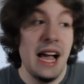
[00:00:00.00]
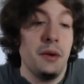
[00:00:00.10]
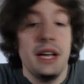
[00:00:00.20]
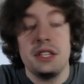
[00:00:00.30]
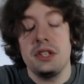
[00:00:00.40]
Yeah,
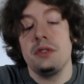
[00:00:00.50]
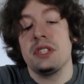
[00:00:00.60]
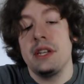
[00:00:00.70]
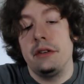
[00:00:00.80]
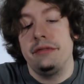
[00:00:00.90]
okay, so you
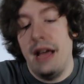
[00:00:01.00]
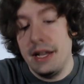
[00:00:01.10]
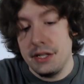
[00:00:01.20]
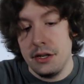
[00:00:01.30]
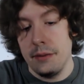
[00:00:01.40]
sail
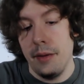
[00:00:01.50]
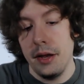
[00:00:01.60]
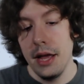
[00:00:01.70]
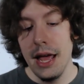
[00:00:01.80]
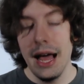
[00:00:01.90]
faster,
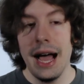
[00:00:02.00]
but